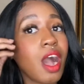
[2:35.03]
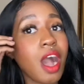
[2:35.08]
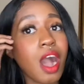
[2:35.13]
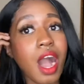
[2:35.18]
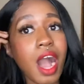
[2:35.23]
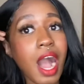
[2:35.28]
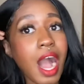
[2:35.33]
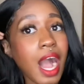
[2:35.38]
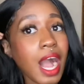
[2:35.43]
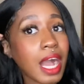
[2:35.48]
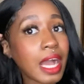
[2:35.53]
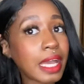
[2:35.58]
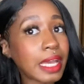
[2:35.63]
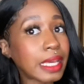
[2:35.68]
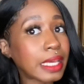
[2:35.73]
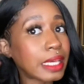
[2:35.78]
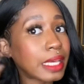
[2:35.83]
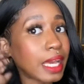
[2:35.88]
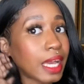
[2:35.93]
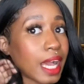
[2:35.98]

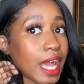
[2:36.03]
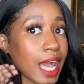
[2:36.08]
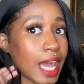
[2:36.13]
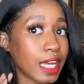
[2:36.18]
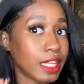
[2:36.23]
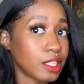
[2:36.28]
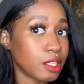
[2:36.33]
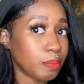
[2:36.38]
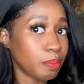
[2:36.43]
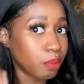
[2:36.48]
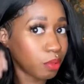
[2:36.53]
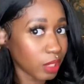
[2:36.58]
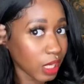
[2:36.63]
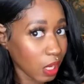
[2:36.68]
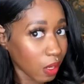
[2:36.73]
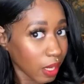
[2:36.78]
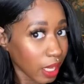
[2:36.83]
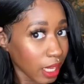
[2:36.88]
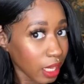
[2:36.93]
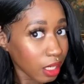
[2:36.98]
I had to pull out
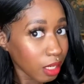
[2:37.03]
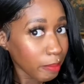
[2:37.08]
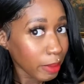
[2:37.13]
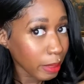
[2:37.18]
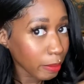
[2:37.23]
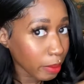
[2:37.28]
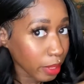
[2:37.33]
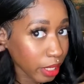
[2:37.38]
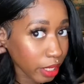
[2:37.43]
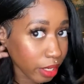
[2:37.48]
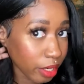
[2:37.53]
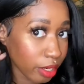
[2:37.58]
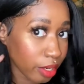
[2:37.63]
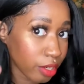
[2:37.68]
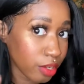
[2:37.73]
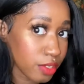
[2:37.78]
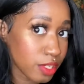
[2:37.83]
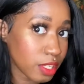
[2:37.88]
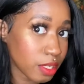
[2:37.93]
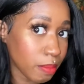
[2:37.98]
hella baby
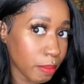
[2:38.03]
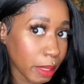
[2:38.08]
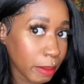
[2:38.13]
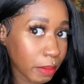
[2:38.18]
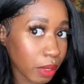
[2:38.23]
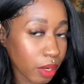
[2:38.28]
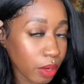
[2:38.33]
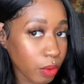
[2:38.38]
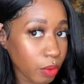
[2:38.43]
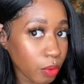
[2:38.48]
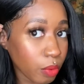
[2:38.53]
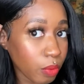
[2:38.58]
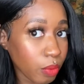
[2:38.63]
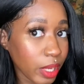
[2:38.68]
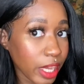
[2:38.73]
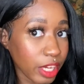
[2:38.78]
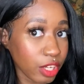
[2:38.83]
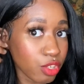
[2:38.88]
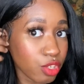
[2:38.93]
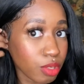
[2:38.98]
hairs, make my own
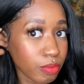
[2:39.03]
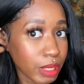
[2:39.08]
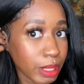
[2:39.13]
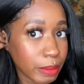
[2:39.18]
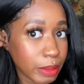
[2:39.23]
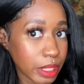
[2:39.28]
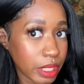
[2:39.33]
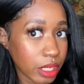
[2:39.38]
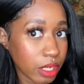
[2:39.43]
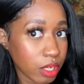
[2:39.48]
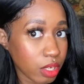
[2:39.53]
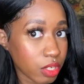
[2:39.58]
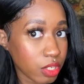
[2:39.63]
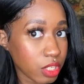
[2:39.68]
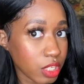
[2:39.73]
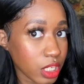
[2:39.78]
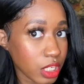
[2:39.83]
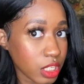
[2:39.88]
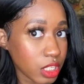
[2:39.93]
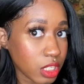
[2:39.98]
extra baby hairs
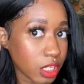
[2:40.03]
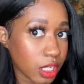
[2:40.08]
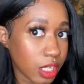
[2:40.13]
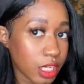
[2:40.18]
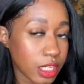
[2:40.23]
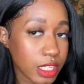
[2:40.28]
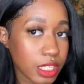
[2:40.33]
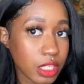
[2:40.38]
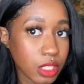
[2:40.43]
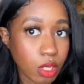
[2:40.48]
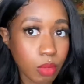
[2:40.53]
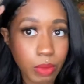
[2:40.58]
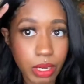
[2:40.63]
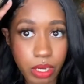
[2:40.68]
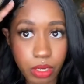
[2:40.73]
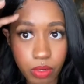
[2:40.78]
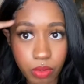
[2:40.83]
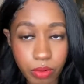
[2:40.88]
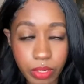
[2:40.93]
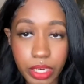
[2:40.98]
just to conceal my
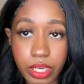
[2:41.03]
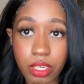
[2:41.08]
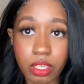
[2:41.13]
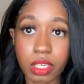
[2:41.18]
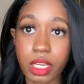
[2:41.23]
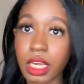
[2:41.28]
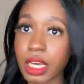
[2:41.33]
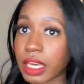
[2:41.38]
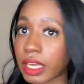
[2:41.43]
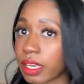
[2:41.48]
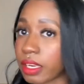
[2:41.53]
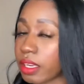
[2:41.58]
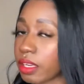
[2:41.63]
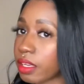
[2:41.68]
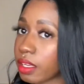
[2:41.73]
own hairline.